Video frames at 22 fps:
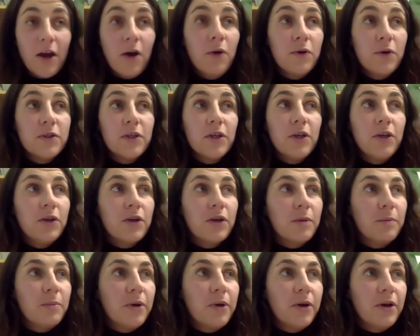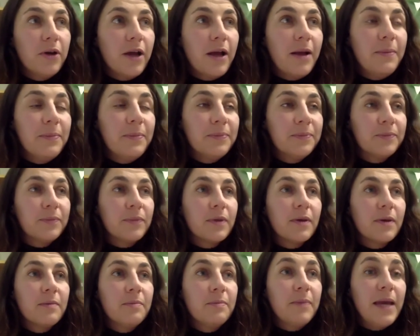Oh, so you can put um,
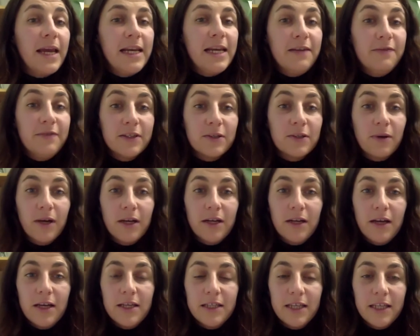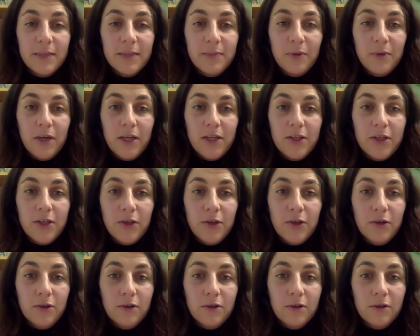bay leaf is quite a nice thing to put into
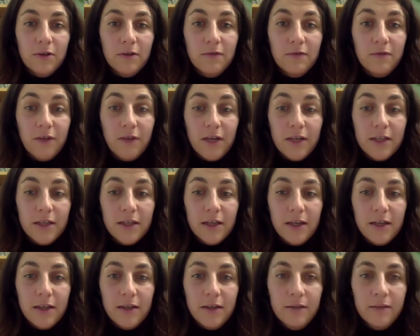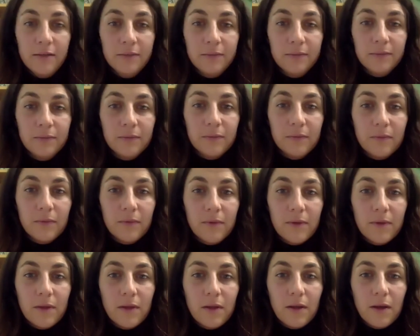your fire cider.
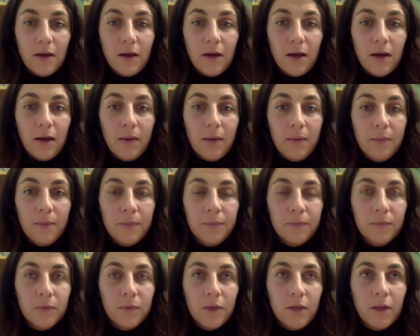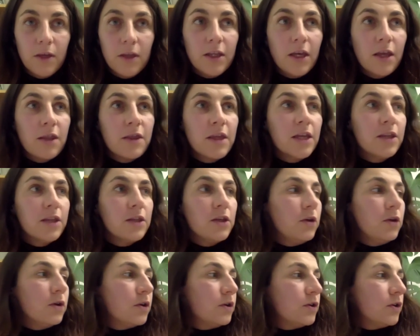Um, the other thing that
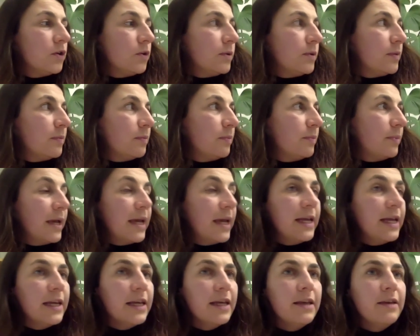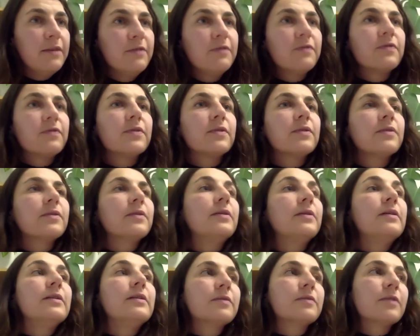you can do with bay leaf,
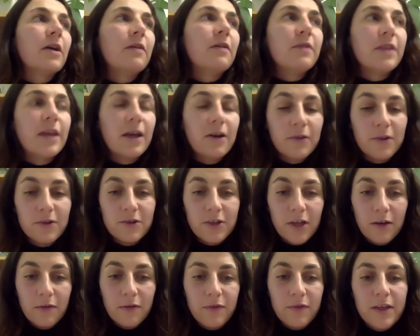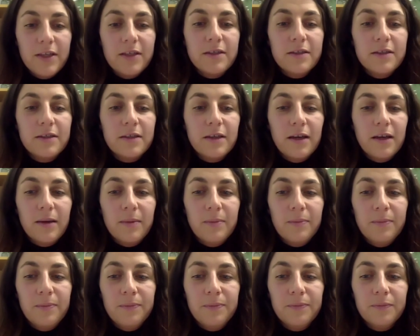that's uh, over there on the shelf, is
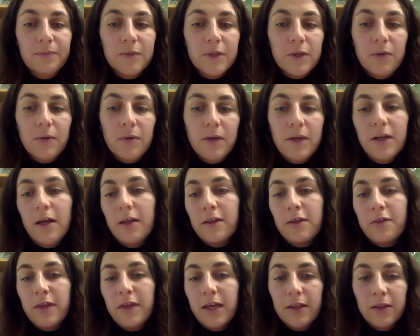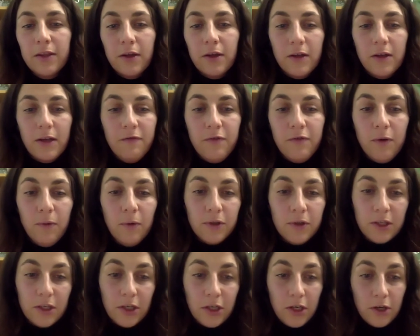um, so another thing that if you
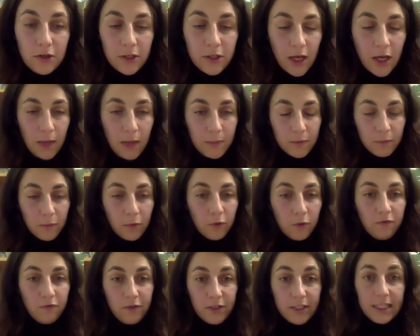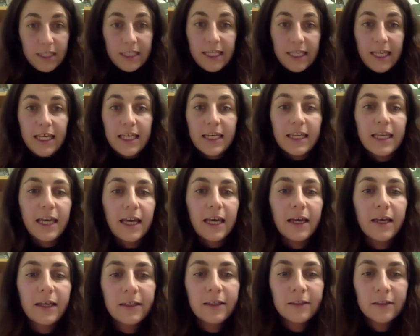wanted to use herbs more for
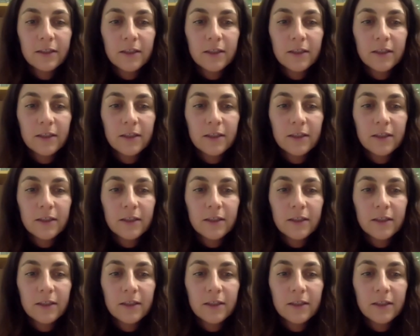skincare,